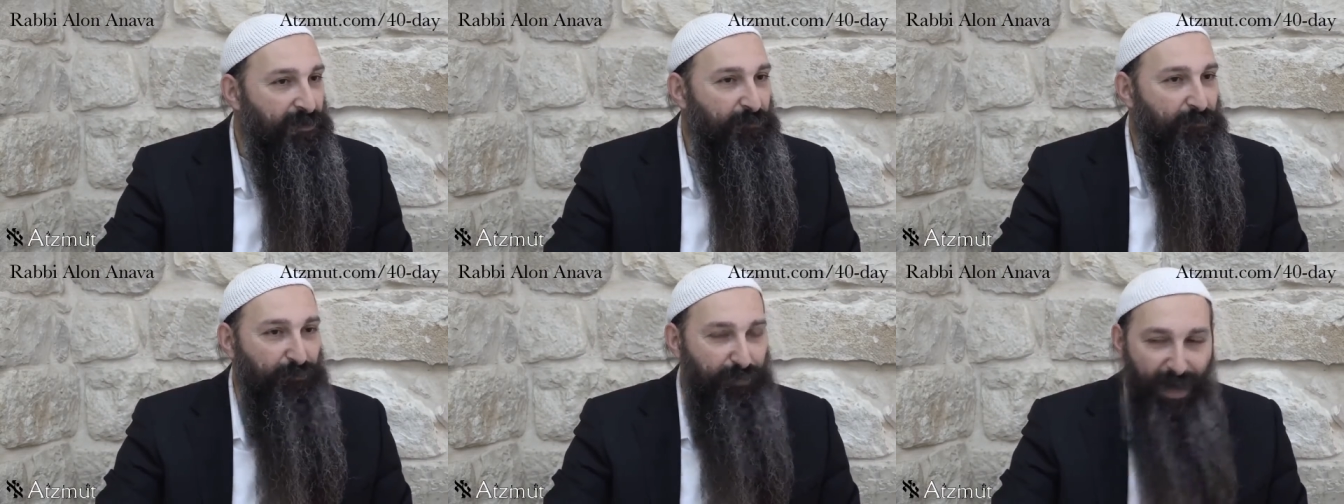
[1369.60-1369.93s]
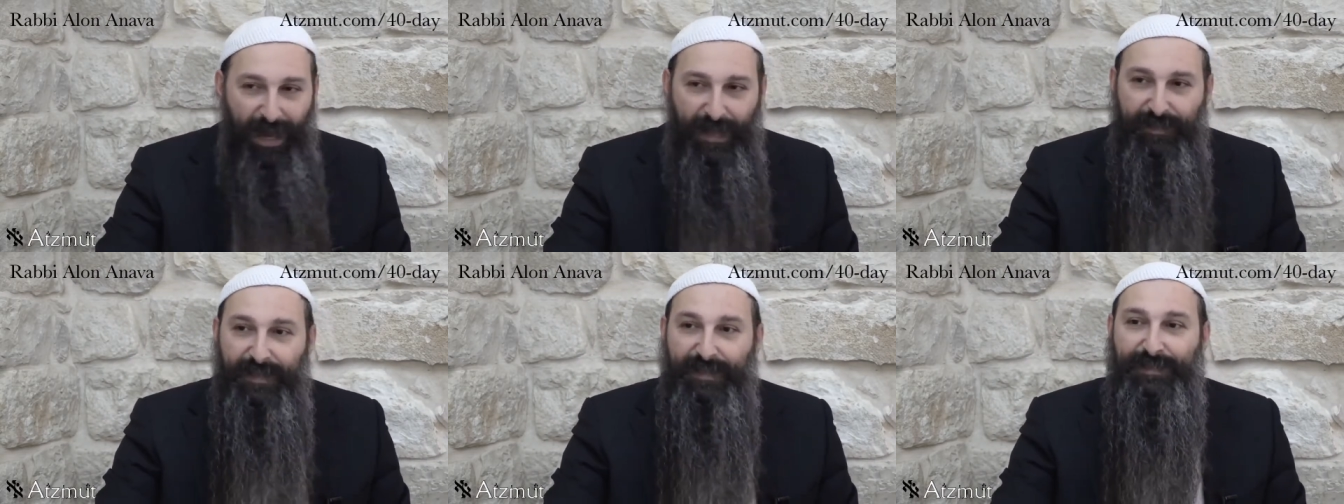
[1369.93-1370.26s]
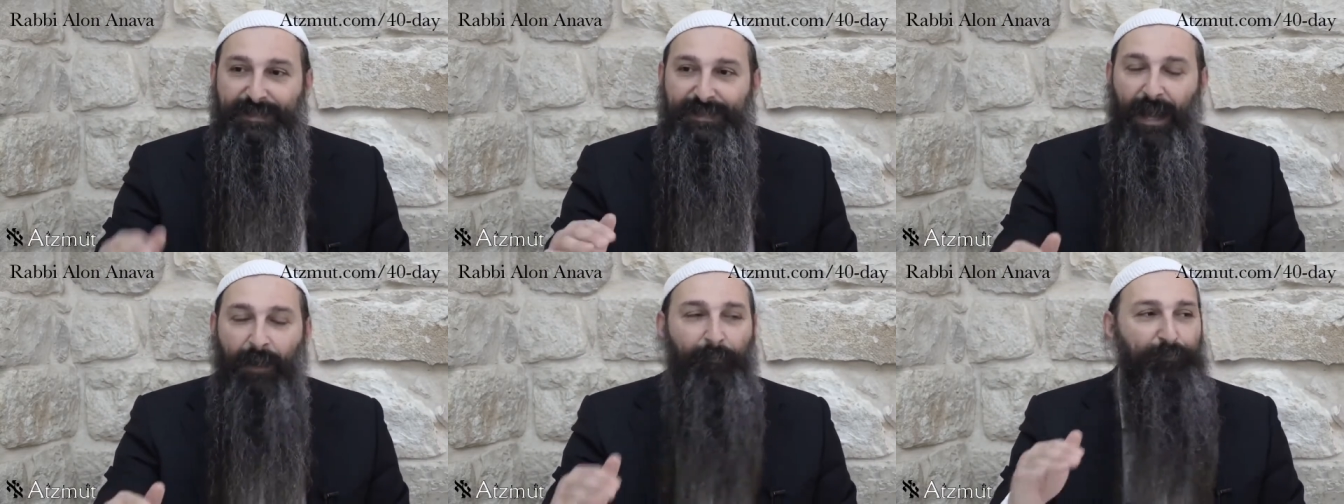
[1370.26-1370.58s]
But at
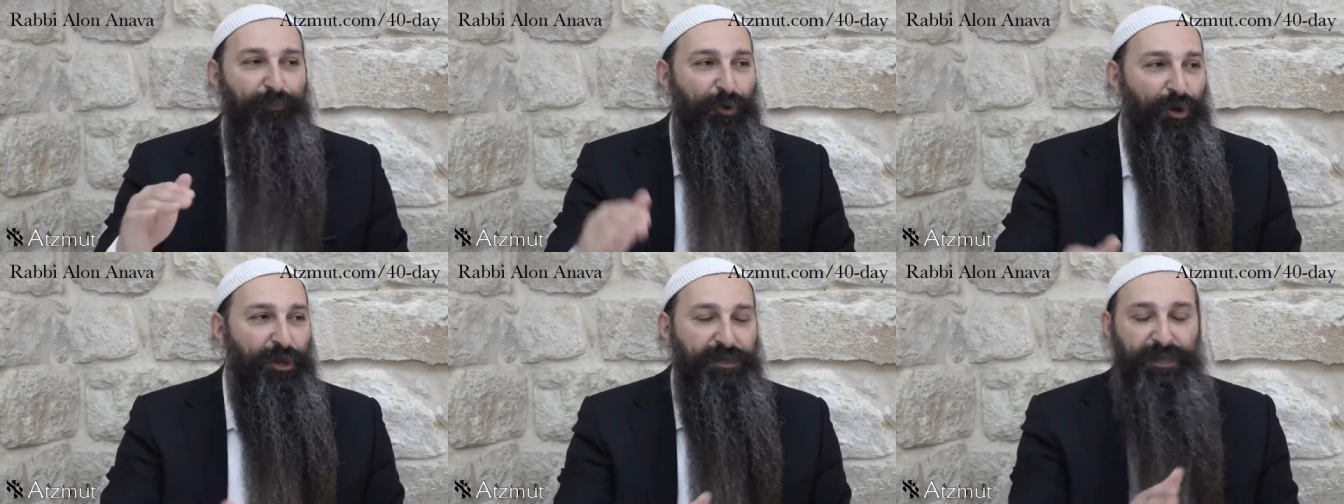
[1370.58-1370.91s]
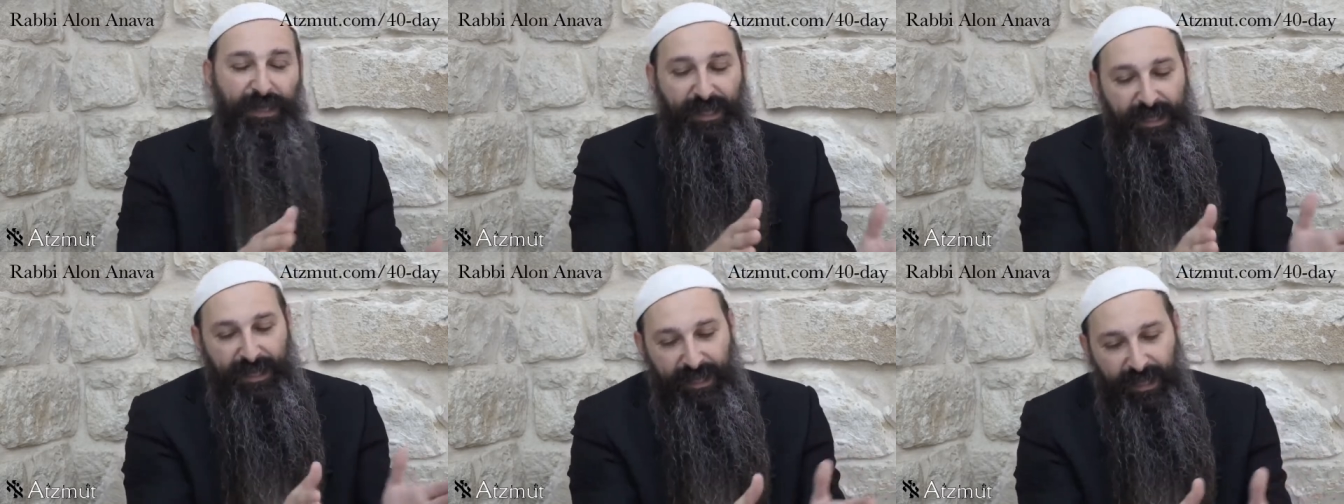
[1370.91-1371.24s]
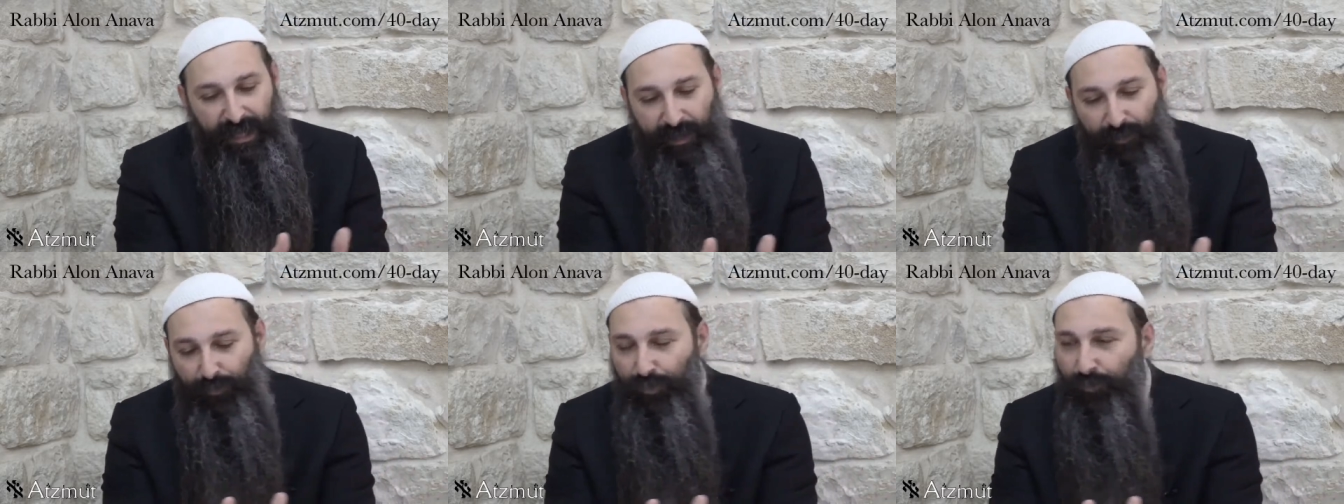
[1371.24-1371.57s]
some point,
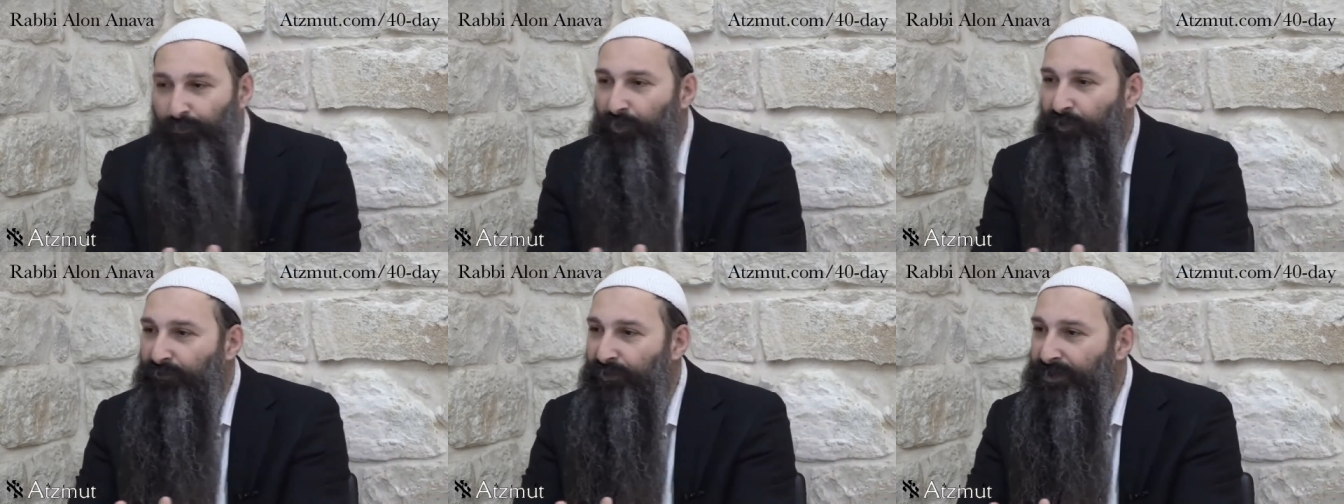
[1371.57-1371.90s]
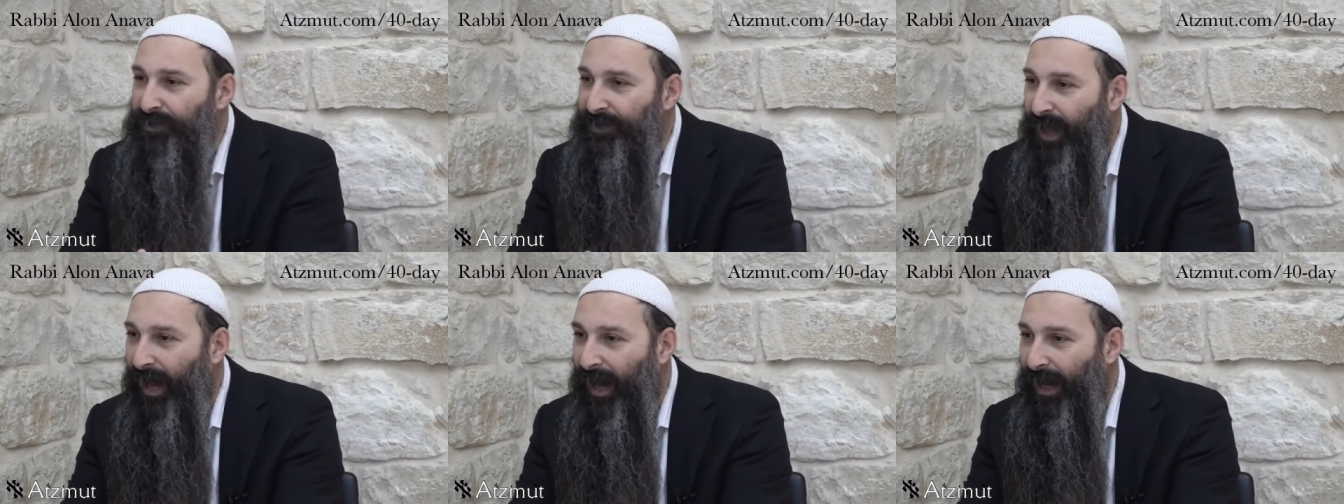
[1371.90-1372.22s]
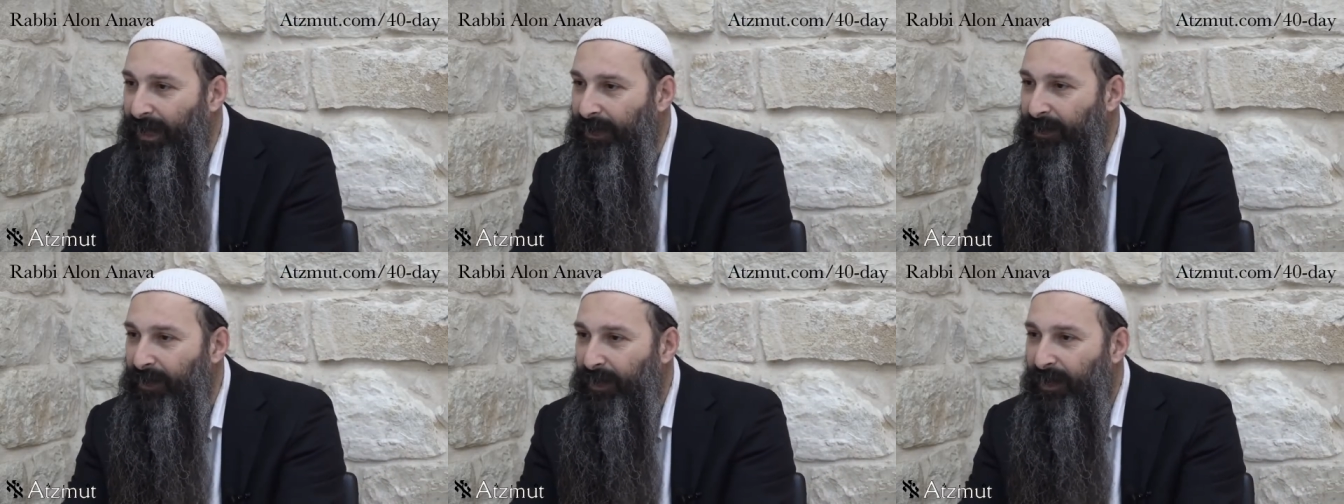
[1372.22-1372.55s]
he will move
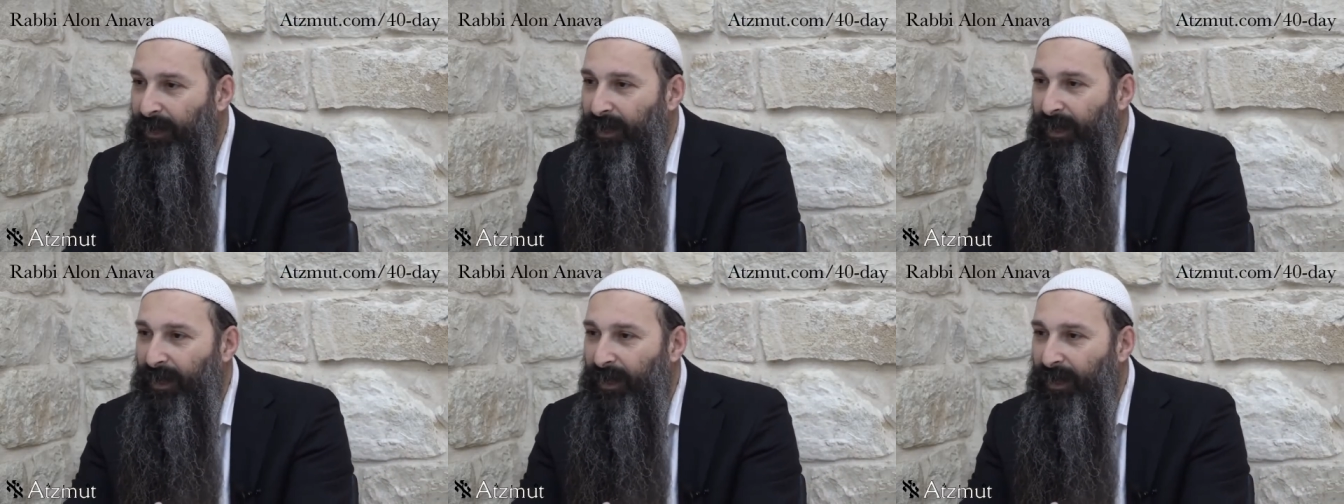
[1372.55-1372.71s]
aside,